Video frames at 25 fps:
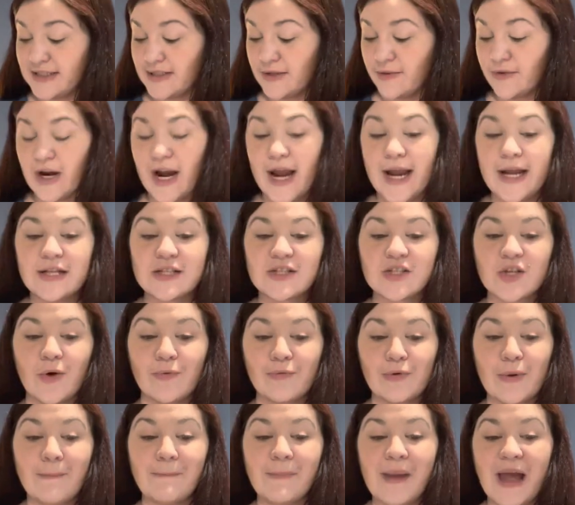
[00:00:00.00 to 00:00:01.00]
all right? So
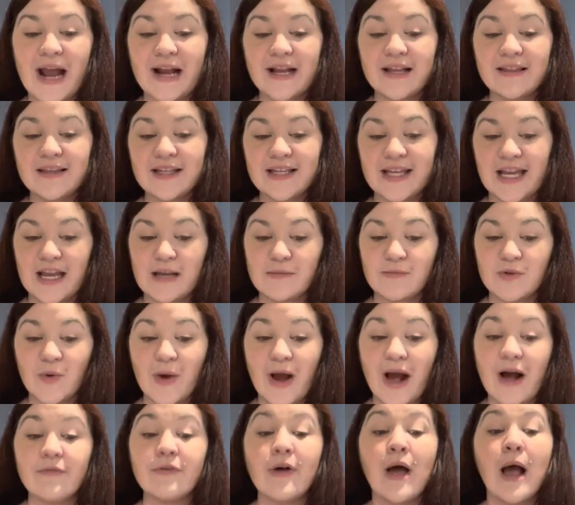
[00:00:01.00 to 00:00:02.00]
from Back in the Game, you
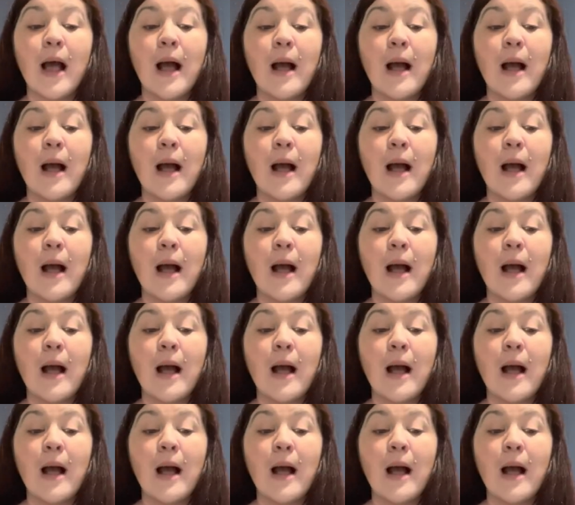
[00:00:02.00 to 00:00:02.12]
have